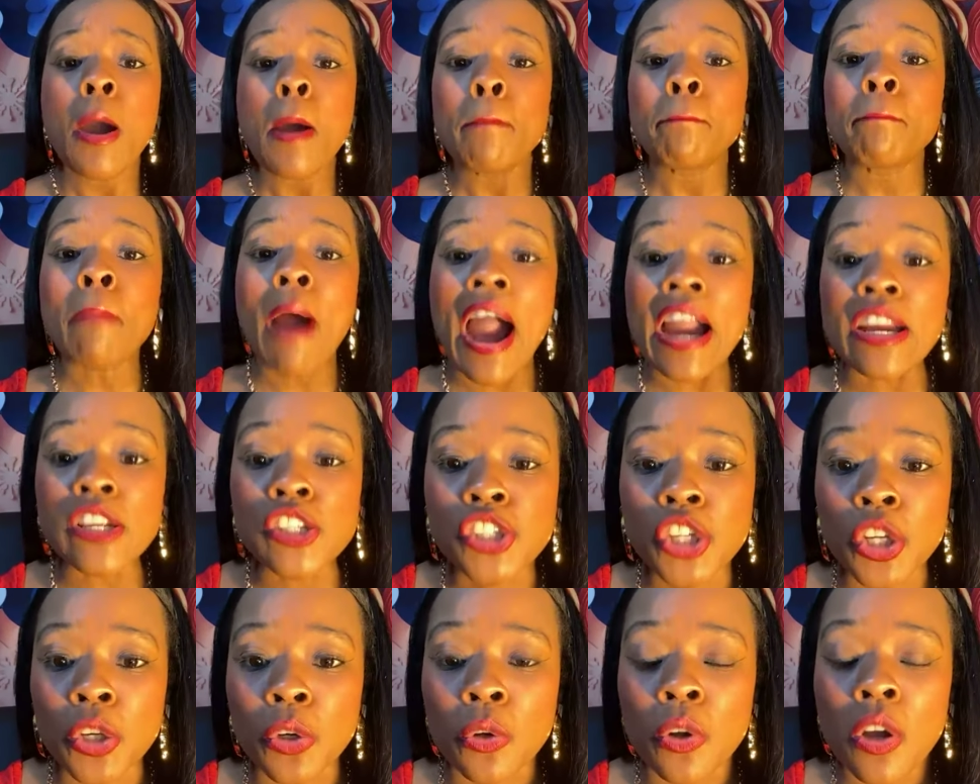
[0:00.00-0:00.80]

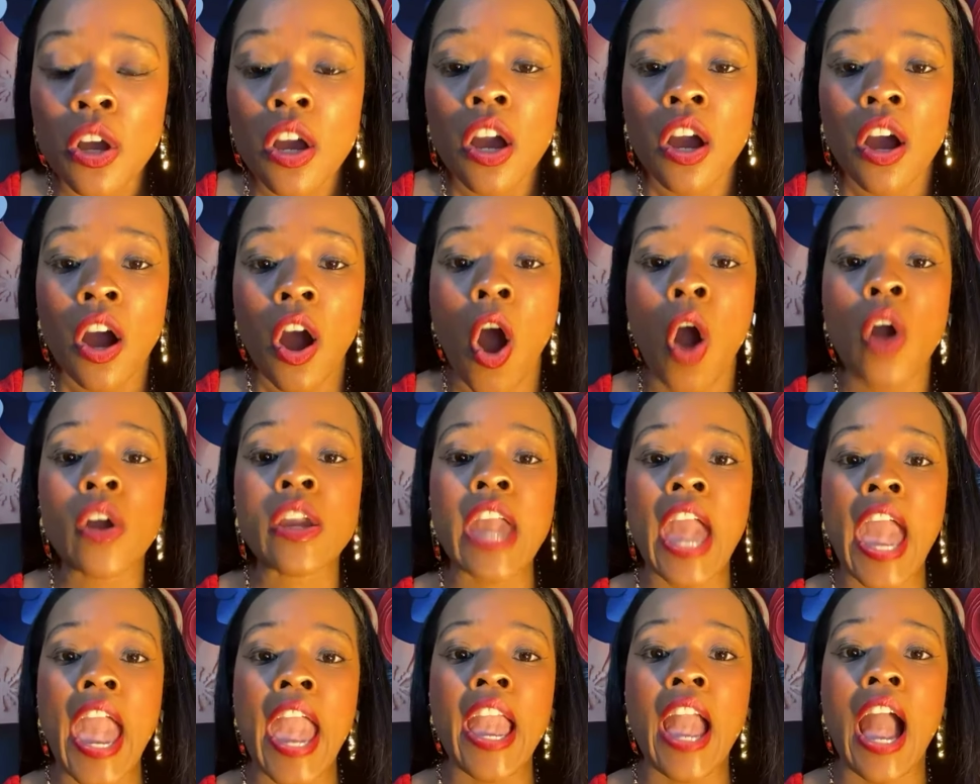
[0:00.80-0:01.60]
Mind you,
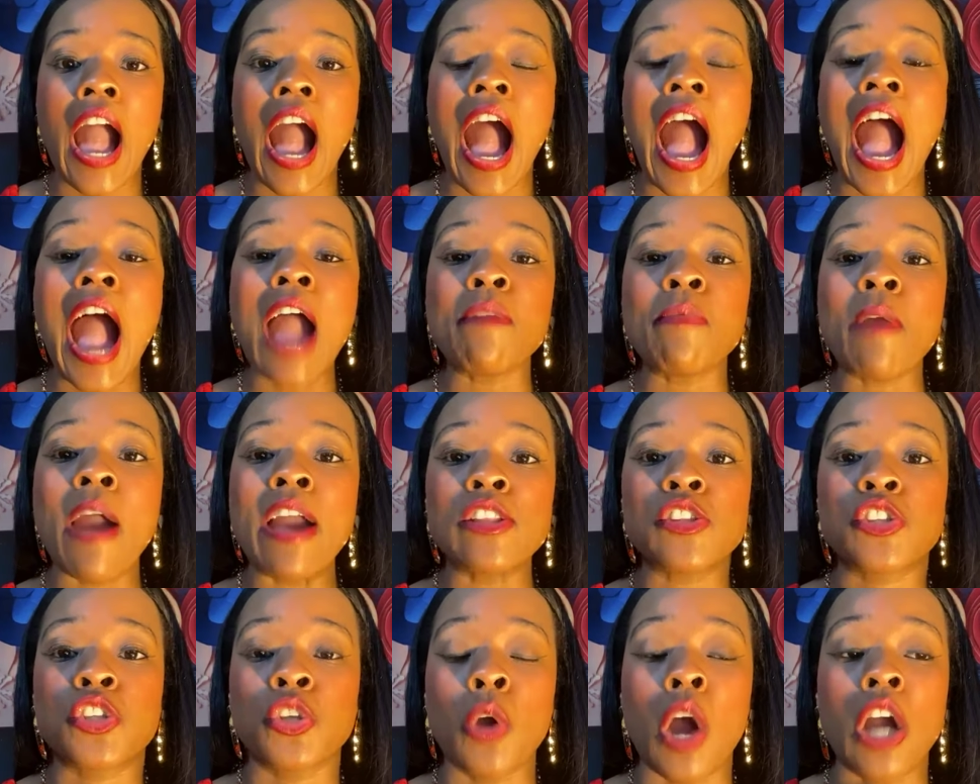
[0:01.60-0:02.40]
okay, I
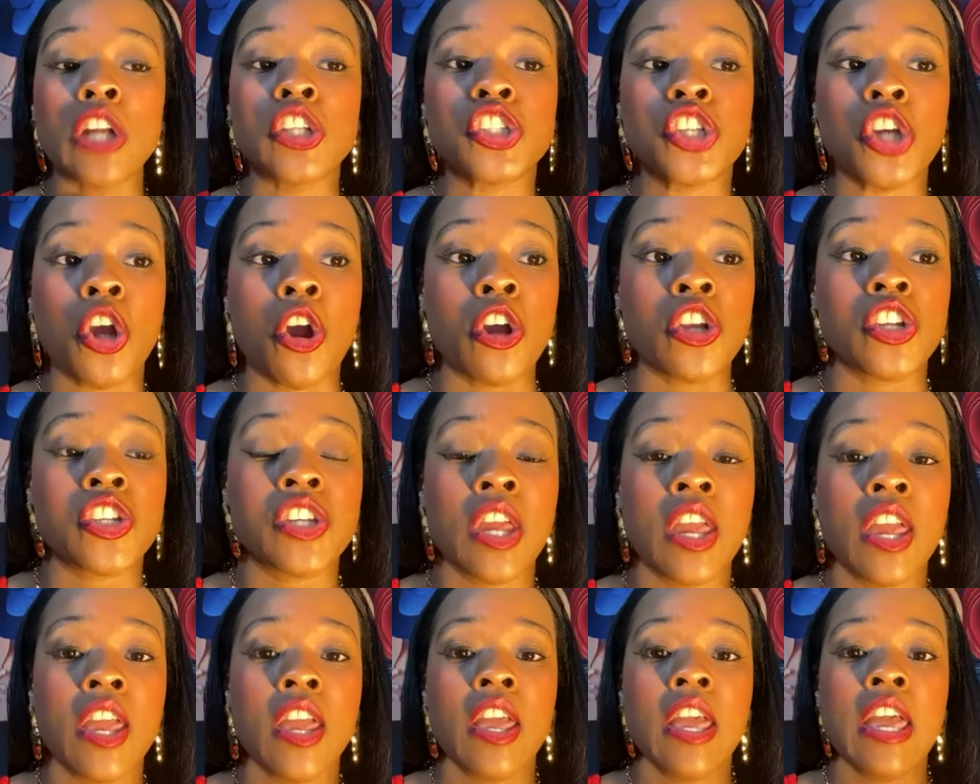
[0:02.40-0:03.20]
went to a church.
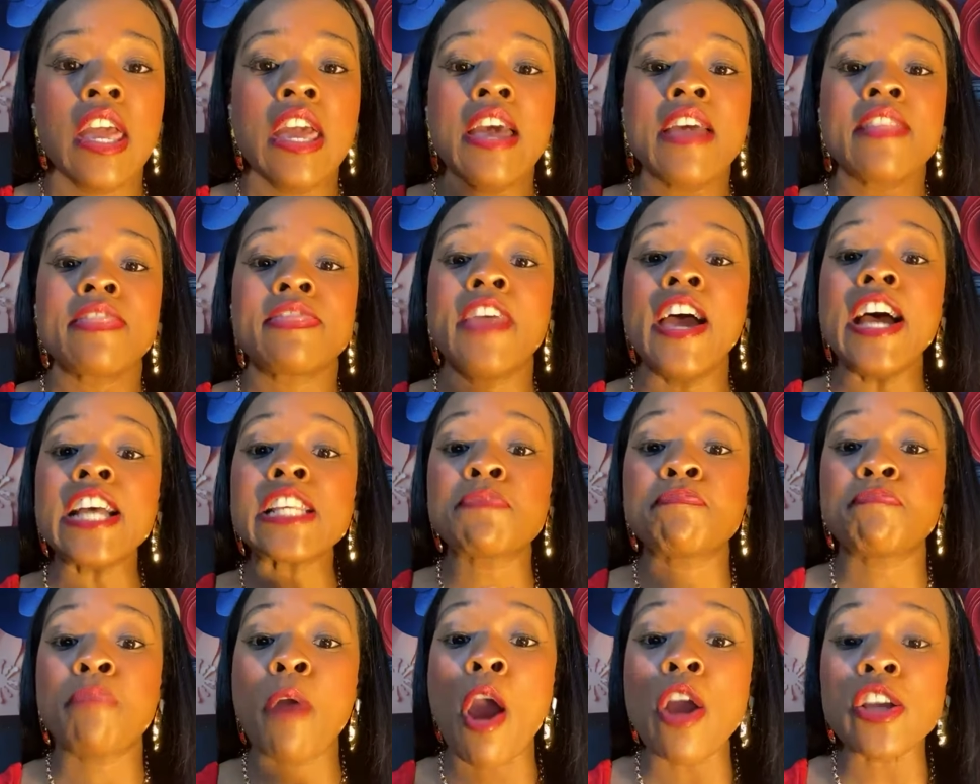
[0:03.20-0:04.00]

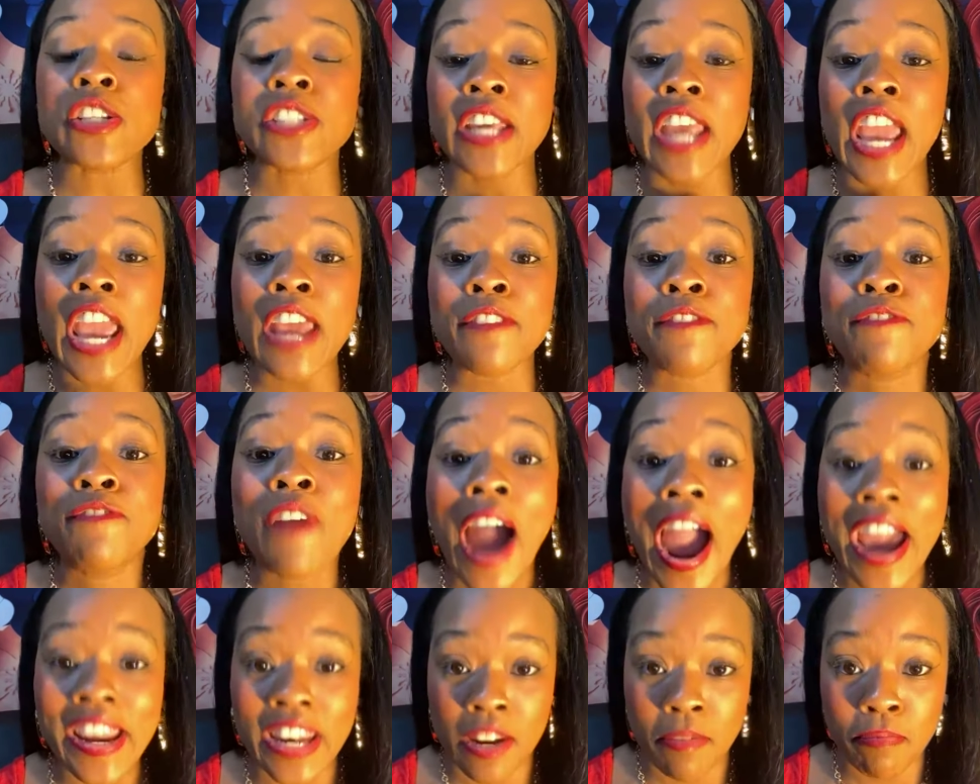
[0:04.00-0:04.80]
This person
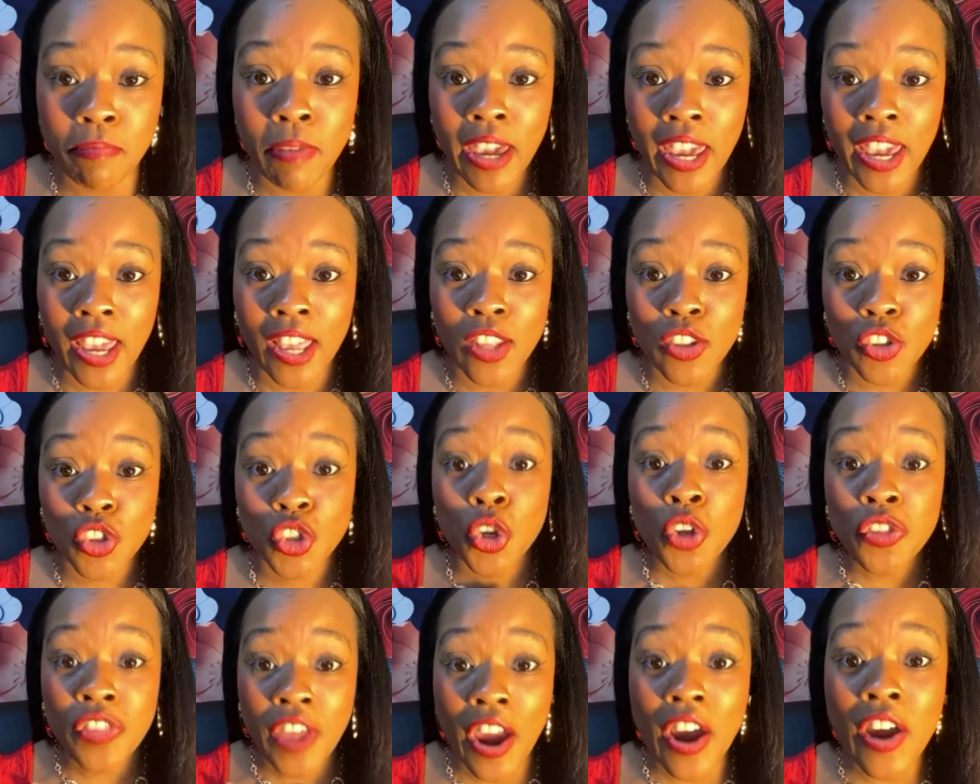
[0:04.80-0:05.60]
invited me
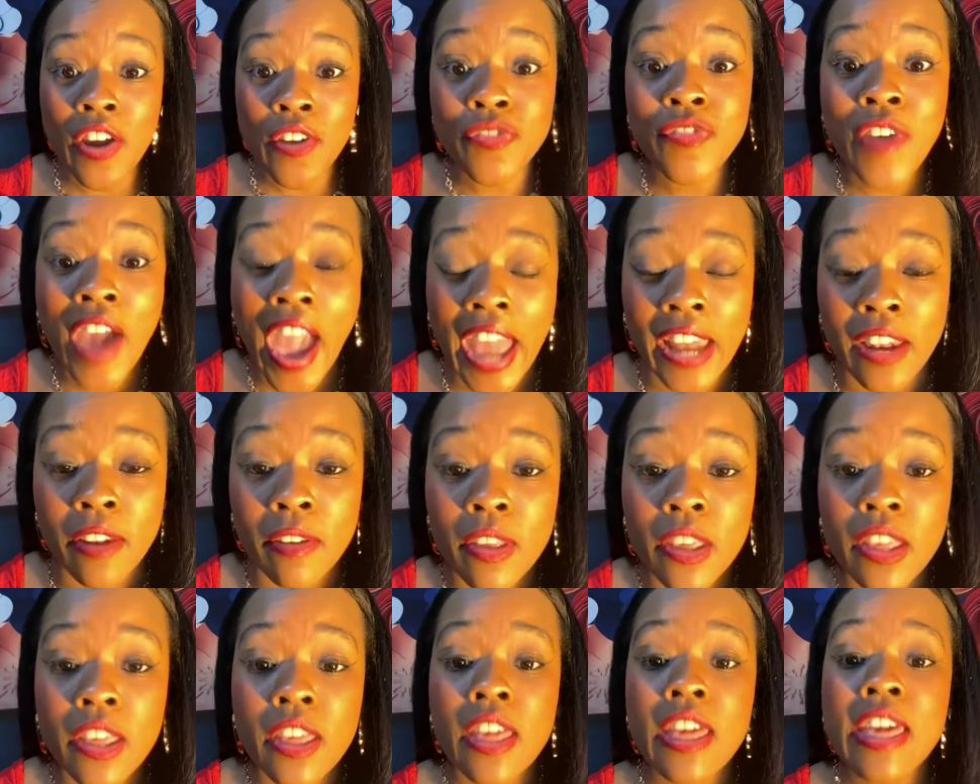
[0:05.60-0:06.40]
to their event.
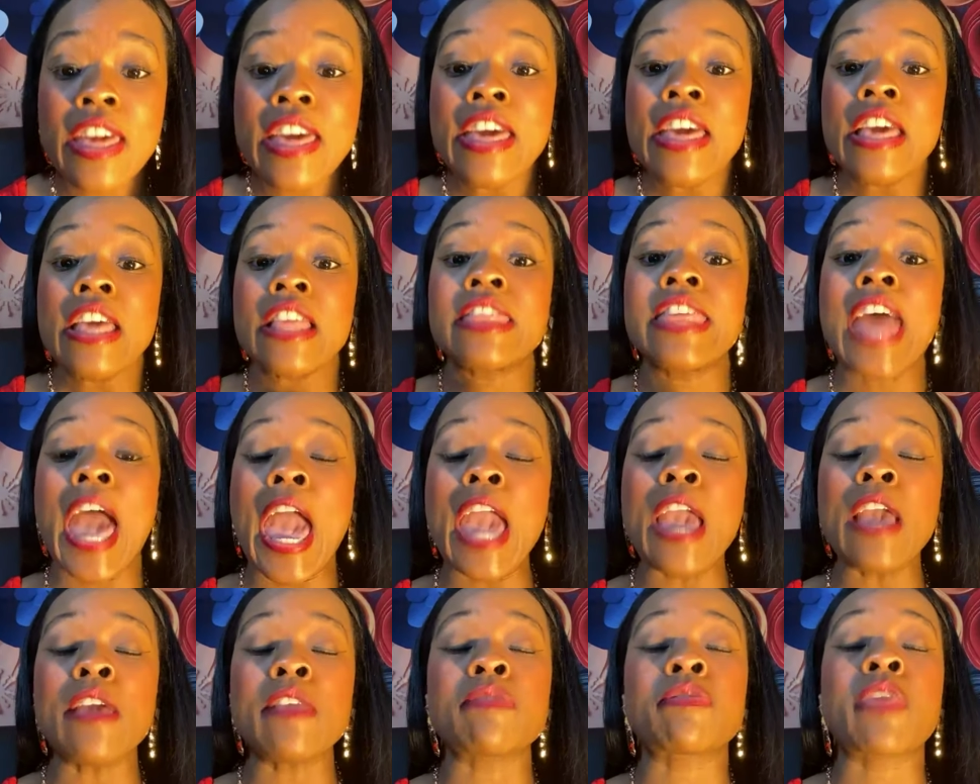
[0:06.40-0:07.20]

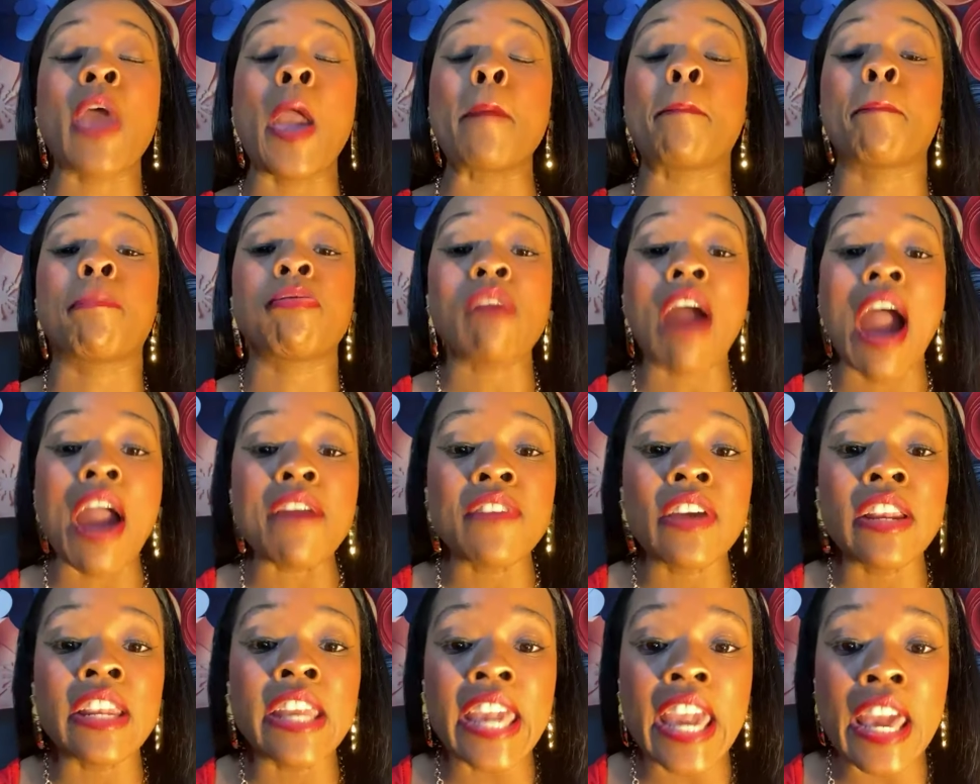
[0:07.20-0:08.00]
They they
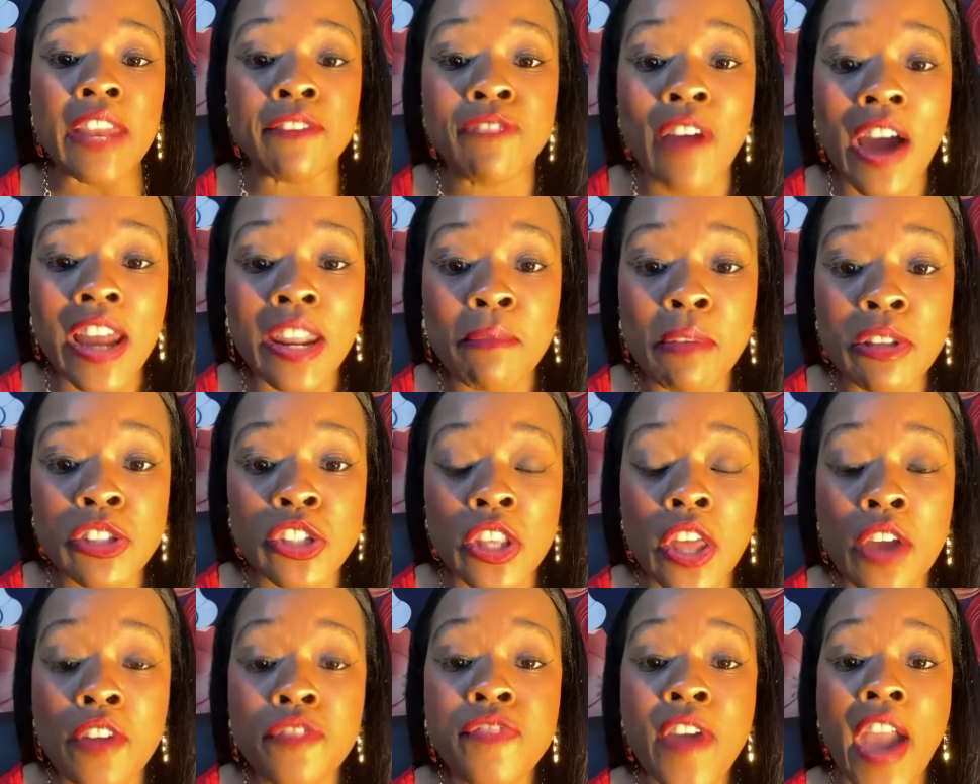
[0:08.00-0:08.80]
privately invited me
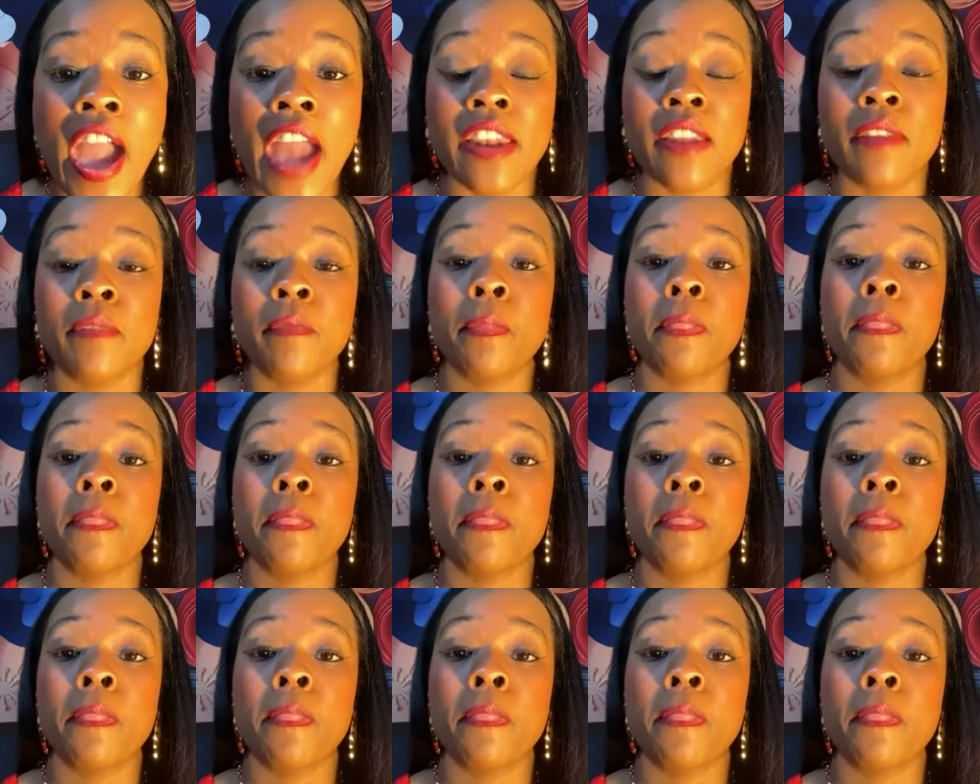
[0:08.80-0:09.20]
to the event.